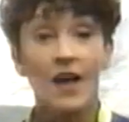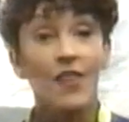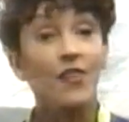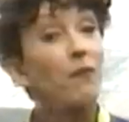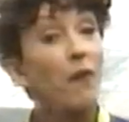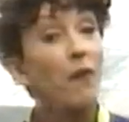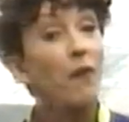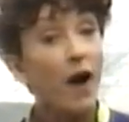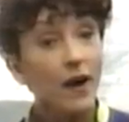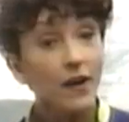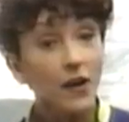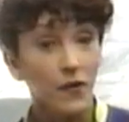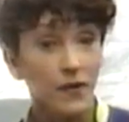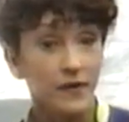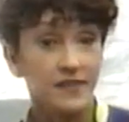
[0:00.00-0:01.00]
Though
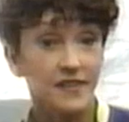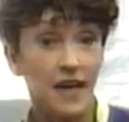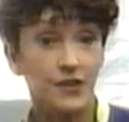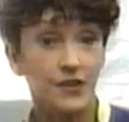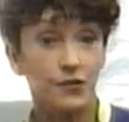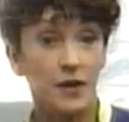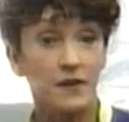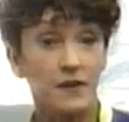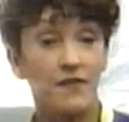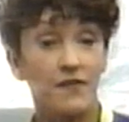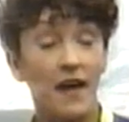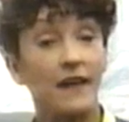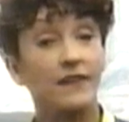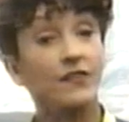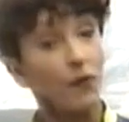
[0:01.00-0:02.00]
monounsaturated
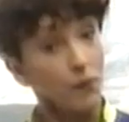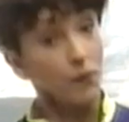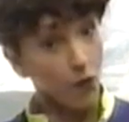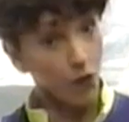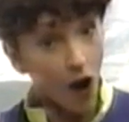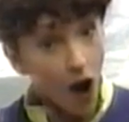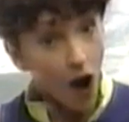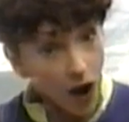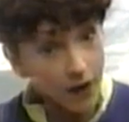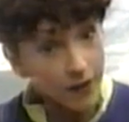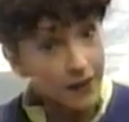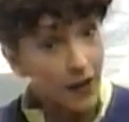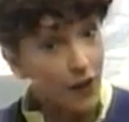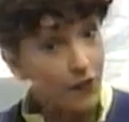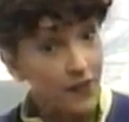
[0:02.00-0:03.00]
fats are more heart
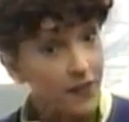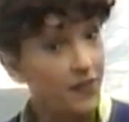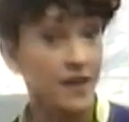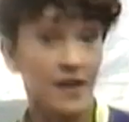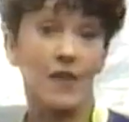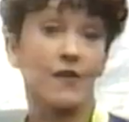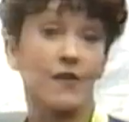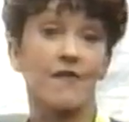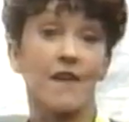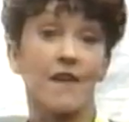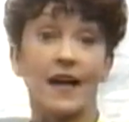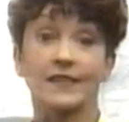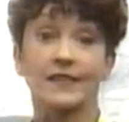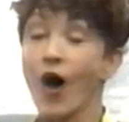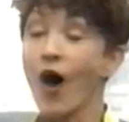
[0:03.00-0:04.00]
healthy than other
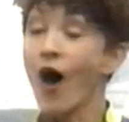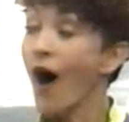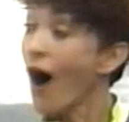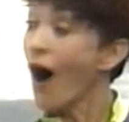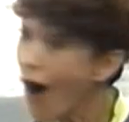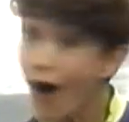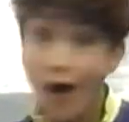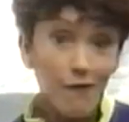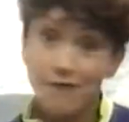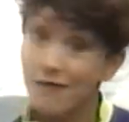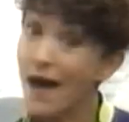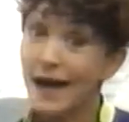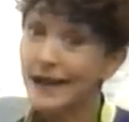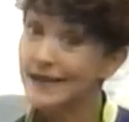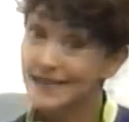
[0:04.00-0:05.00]
fats, all
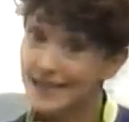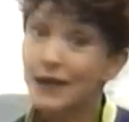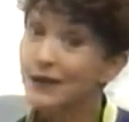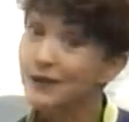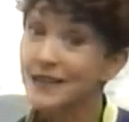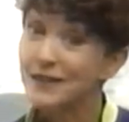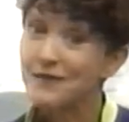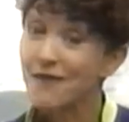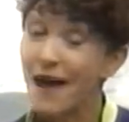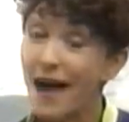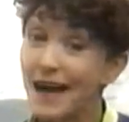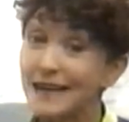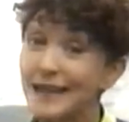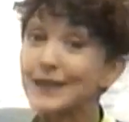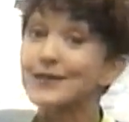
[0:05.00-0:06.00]
fat is equally
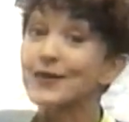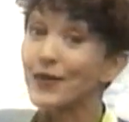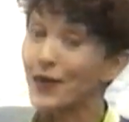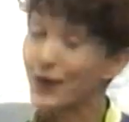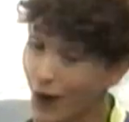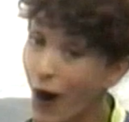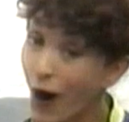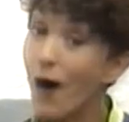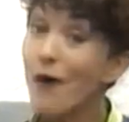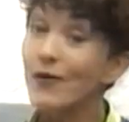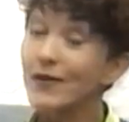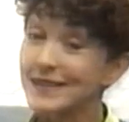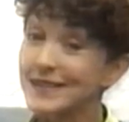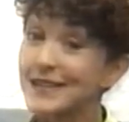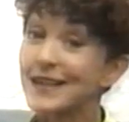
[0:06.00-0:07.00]
fattening, so the
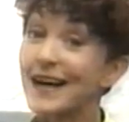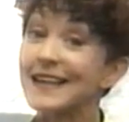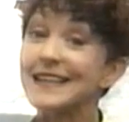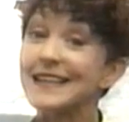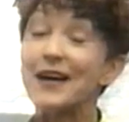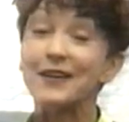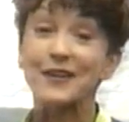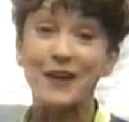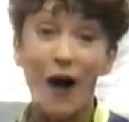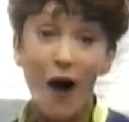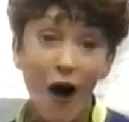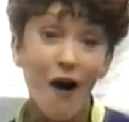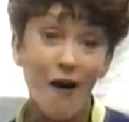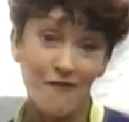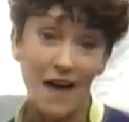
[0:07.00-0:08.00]
goal is to cut down on
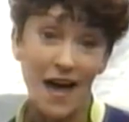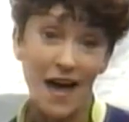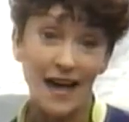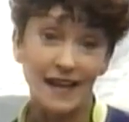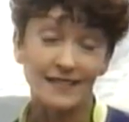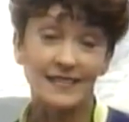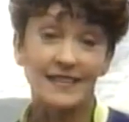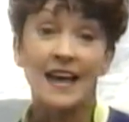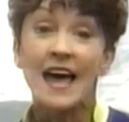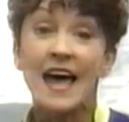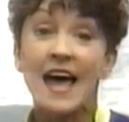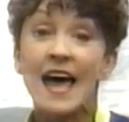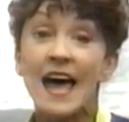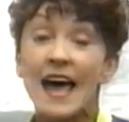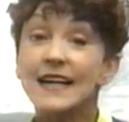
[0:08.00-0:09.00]
all fats
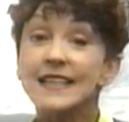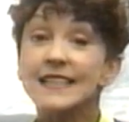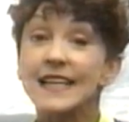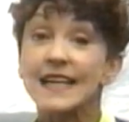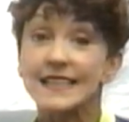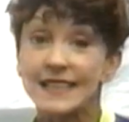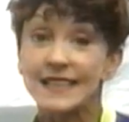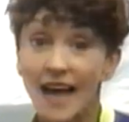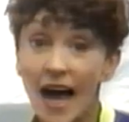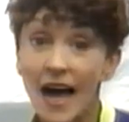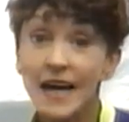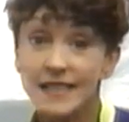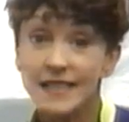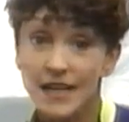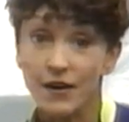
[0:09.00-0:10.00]
excess
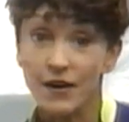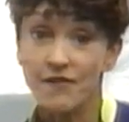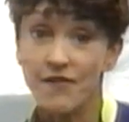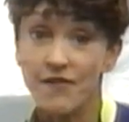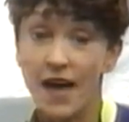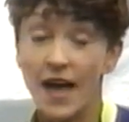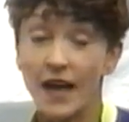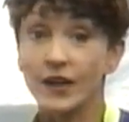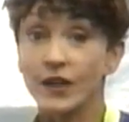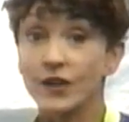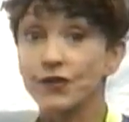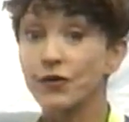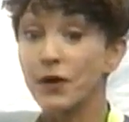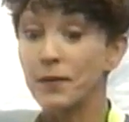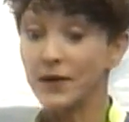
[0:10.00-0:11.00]
dietary fat
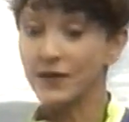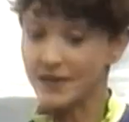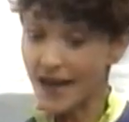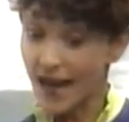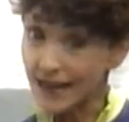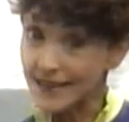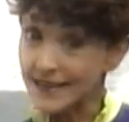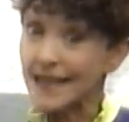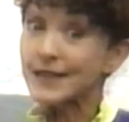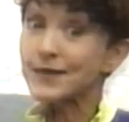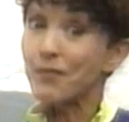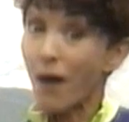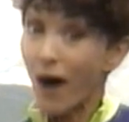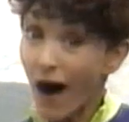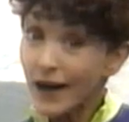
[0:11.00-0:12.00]
contributes to excess
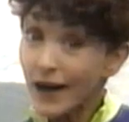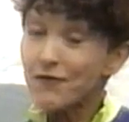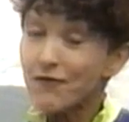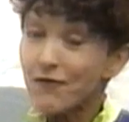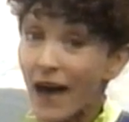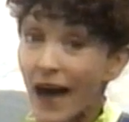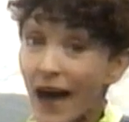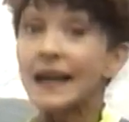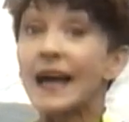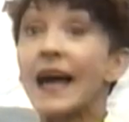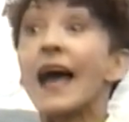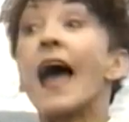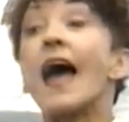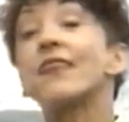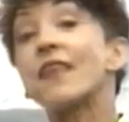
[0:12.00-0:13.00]
body fat,
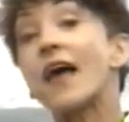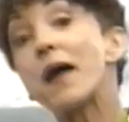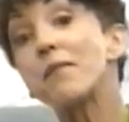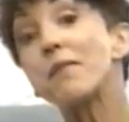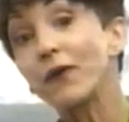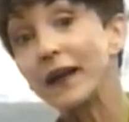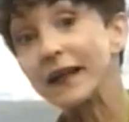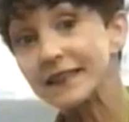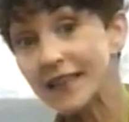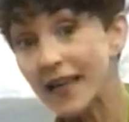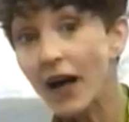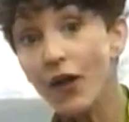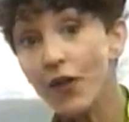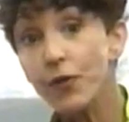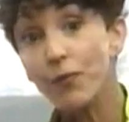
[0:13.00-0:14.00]
and that brings
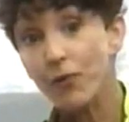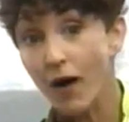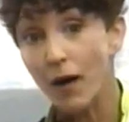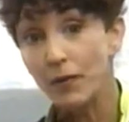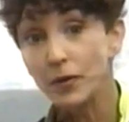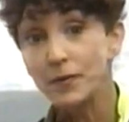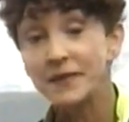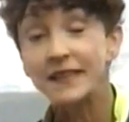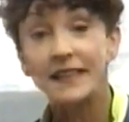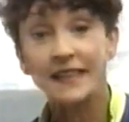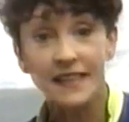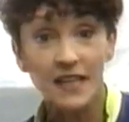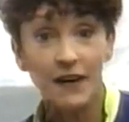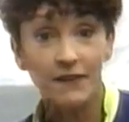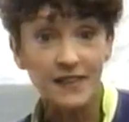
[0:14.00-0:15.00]
health problems in
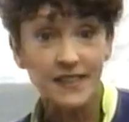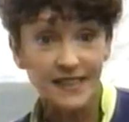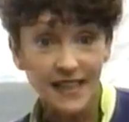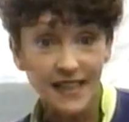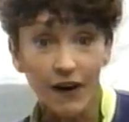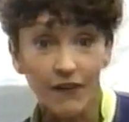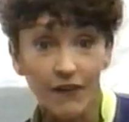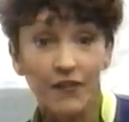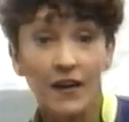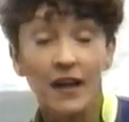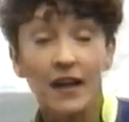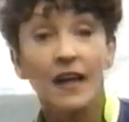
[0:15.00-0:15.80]
and of itself.